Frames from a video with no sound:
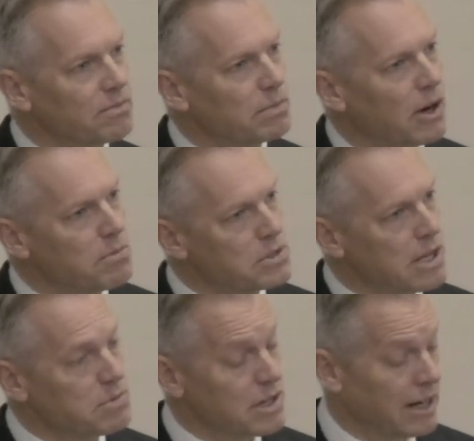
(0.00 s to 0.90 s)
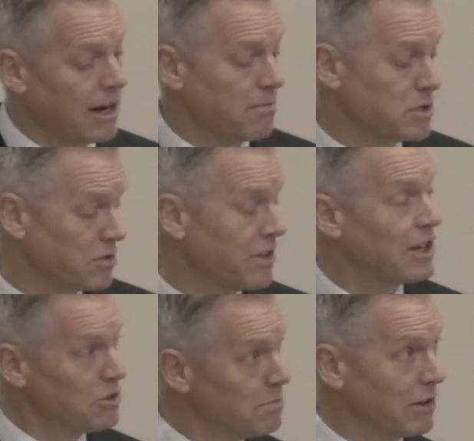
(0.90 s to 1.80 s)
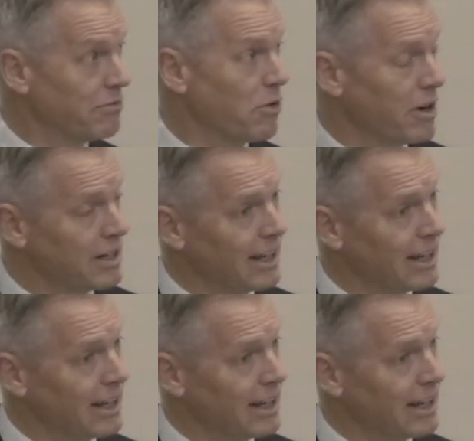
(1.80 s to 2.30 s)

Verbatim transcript: our perception, and I'm sure they do bill for it,